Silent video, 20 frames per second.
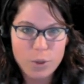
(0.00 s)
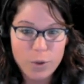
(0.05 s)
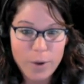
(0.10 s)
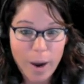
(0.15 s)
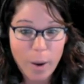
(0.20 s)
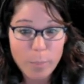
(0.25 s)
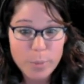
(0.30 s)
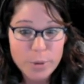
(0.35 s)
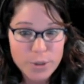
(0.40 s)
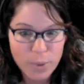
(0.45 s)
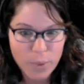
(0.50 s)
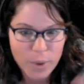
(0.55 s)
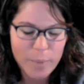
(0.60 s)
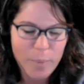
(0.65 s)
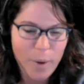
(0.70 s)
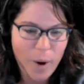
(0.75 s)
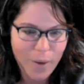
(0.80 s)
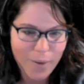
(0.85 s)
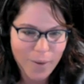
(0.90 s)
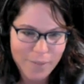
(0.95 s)
absorb
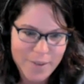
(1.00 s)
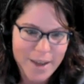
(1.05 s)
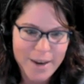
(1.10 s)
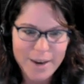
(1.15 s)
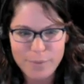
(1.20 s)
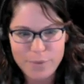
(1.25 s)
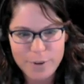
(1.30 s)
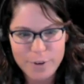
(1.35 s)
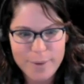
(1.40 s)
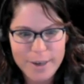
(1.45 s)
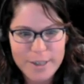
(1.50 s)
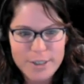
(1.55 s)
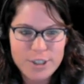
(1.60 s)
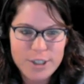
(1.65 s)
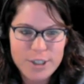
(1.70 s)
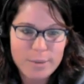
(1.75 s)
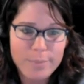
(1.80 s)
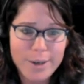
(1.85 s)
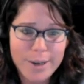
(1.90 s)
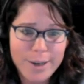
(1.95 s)
all of that
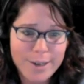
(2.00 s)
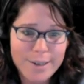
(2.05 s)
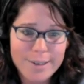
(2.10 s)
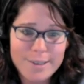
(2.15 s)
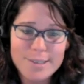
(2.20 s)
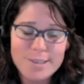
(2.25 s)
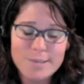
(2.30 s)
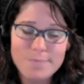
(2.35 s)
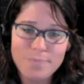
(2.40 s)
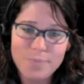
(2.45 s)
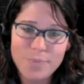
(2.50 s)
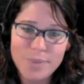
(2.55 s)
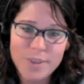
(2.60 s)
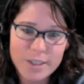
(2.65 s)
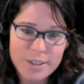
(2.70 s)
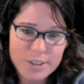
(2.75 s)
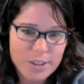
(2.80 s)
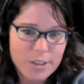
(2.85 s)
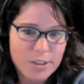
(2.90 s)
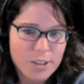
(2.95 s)
information because the
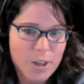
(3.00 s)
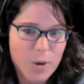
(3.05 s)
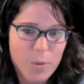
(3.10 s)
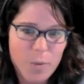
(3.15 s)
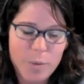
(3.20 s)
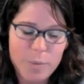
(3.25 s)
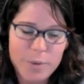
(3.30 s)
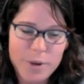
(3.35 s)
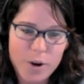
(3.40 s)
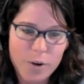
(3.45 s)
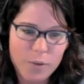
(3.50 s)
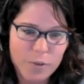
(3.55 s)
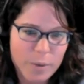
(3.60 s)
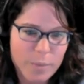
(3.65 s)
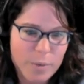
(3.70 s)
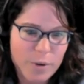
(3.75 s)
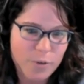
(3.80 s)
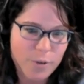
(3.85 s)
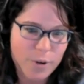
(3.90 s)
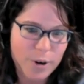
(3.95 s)
internship will be over
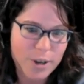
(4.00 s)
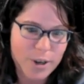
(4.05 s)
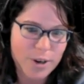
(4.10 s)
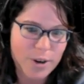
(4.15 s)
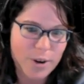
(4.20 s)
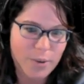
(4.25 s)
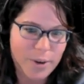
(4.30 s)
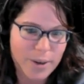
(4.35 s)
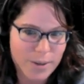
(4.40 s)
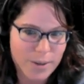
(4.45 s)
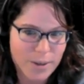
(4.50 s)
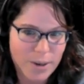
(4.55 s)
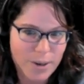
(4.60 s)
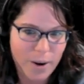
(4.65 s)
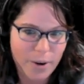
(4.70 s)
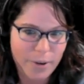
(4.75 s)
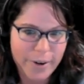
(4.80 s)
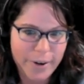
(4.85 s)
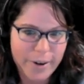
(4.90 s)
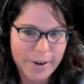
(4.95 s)
before you know it you're
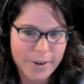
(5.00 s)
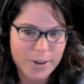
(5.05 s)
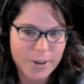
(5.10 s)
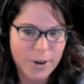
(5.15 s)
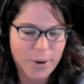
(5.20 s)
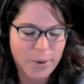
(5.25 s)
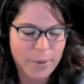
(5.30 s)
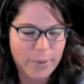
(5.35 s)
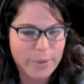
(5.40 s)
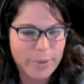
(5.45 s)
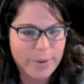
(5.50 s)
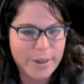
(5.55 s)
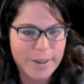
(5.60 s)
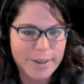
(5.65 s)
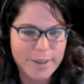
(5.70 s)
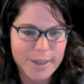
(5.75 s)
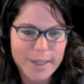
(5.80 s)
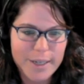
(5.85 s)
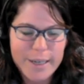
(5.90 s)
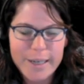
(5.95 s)
out on your own
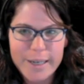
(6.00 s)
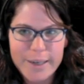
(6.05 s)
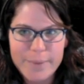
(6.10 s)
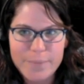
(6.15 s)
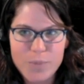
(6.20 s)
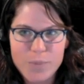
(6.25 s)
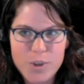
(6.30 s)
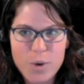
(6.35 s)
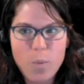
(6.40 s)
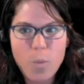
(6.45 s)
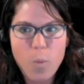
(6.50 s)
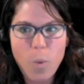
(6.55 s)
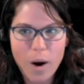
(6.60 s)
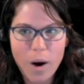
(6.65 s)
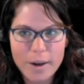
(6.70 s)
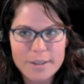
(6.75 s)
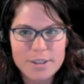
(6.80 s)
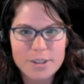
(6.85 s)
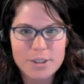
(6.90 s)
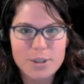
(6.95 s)
and you
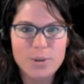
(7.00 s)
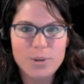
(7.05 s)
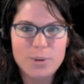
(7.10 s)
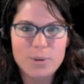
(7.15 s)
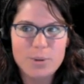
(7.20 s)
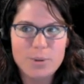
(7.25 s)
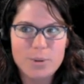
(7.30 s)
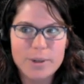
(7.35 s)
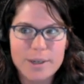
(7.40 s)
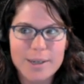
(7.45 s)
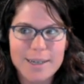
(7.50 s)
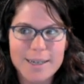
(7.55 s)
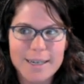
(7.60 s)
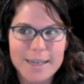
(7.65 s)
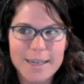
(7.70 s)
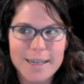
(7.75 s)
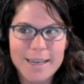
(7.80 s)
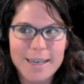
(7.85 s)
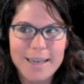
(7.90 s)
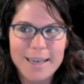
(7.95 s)
want to
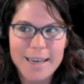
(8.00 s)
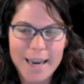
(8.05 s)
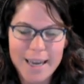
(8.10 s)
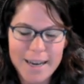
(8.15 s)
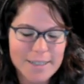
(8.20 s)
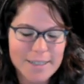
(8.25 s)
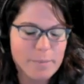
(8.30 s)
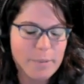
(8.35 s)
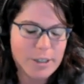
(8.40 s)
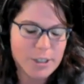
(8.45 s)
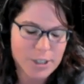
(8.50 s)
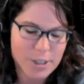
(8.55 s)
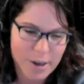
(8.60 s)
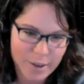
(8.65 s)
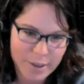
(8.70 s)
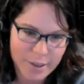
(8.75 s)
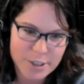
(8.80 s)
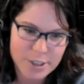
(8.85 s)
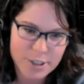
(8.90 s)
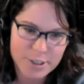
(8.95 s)
get as much
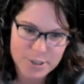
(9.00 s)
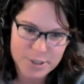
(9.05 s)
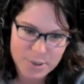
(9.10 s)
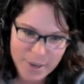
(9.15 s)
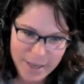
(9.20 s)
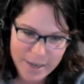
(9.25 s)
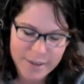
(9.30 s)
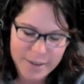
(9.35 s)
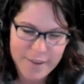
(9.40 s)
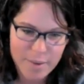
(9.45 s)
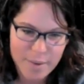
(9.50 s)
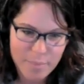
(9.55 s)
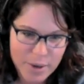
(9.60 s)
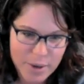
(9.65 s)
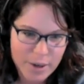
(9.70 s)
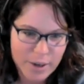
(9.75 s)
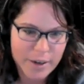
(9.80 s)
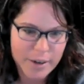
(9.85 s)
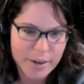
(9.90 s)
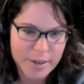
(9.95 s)
knowledge as you can in that
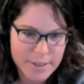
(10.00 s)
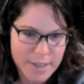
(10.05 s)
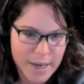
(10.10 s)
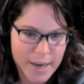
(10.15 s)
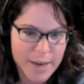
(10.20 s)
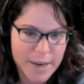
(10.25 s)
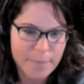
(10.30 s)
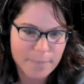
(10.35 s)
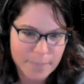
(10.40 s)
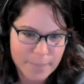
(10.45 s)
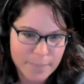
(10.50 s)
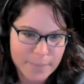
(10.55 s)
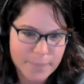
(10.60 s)
period of time